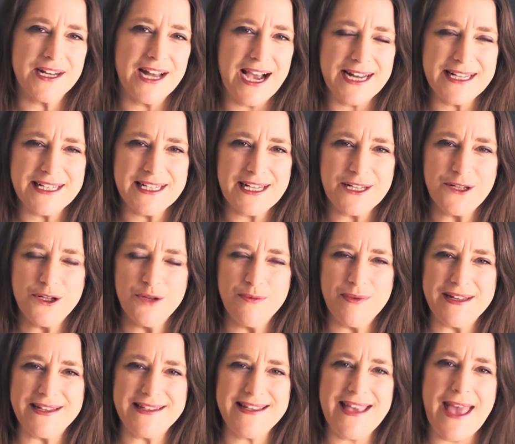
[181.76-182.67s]
night and
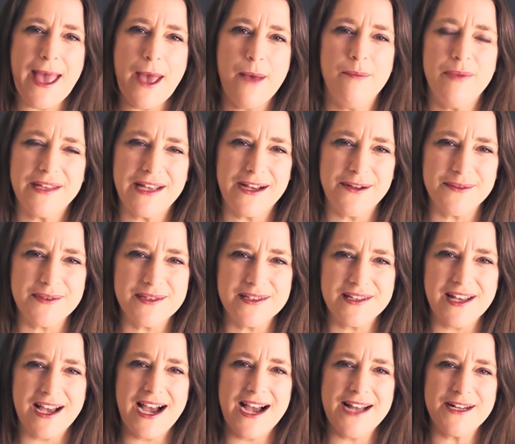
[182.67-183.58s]
you've been camping
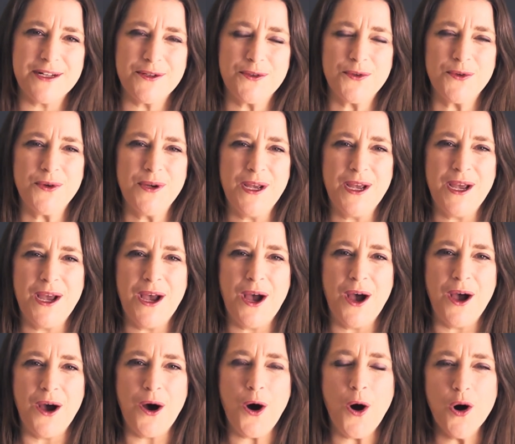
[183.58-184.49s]
outside and your
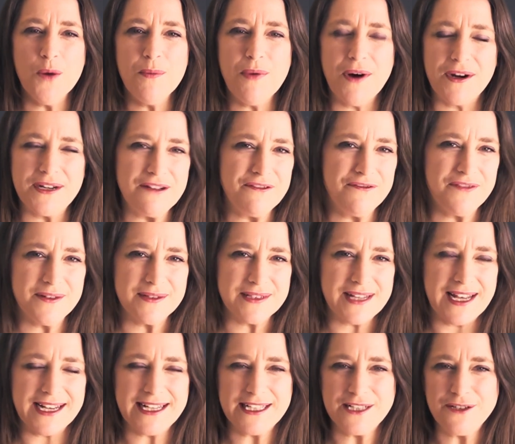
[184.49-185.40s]
whole body
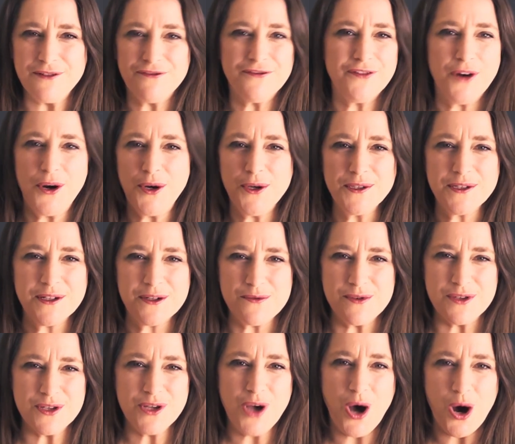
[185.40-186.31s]
feels like it's
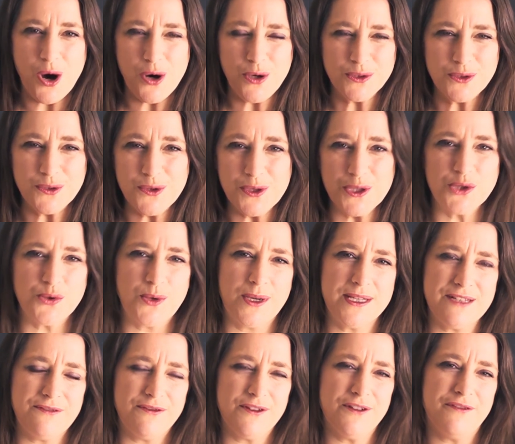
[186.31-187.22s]
frozen with cold, all the
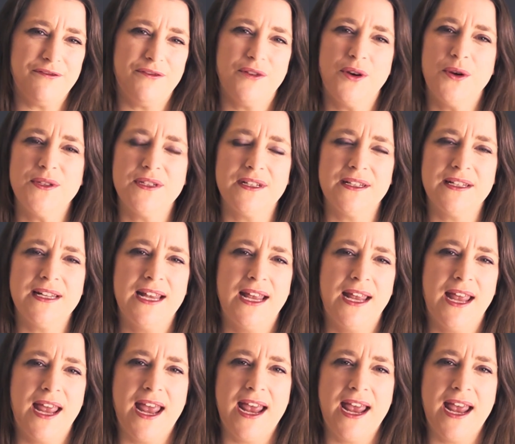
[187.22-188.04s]
joints feel frozen,